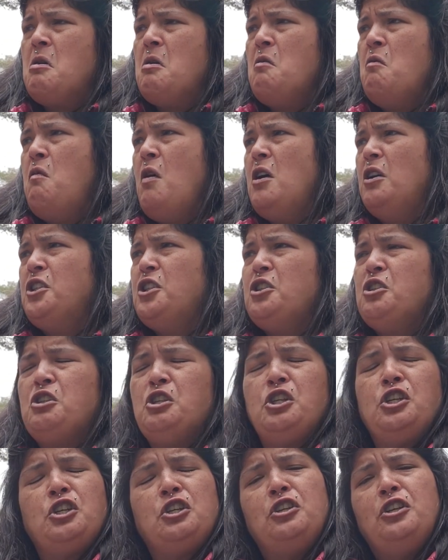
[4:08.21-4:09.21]
Well, just
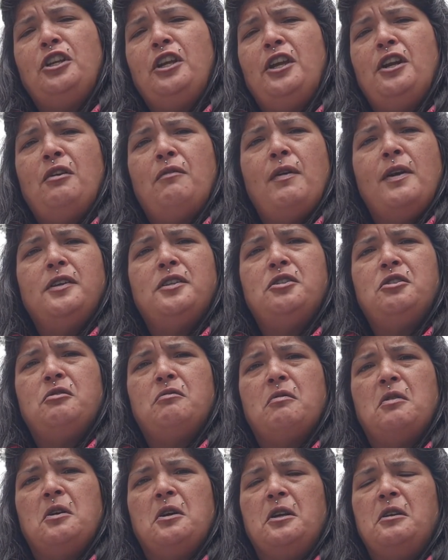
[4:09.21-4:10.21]
chilling at a
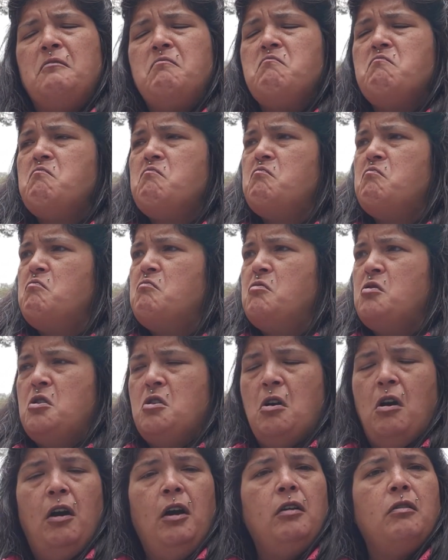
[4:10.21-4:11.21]
restaurant,
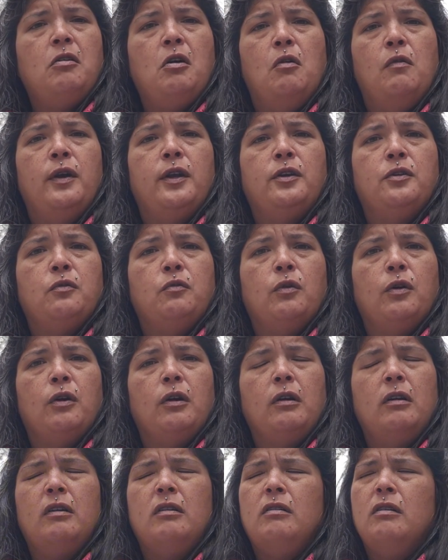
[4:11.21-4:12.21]
not going to
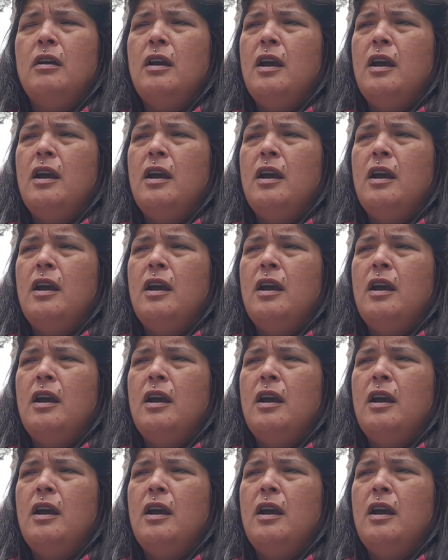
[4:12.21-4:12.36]
work,